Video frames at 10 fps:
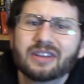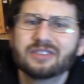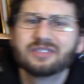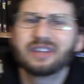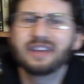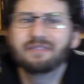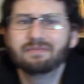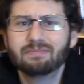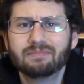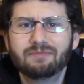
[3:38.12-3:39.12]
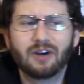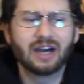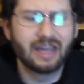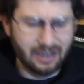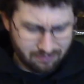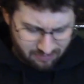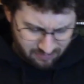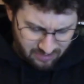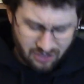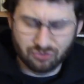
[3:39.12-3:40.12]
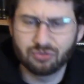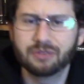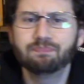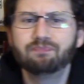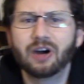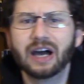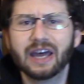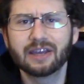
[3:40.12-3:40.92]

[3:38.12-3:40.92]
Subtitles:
state flag, country flag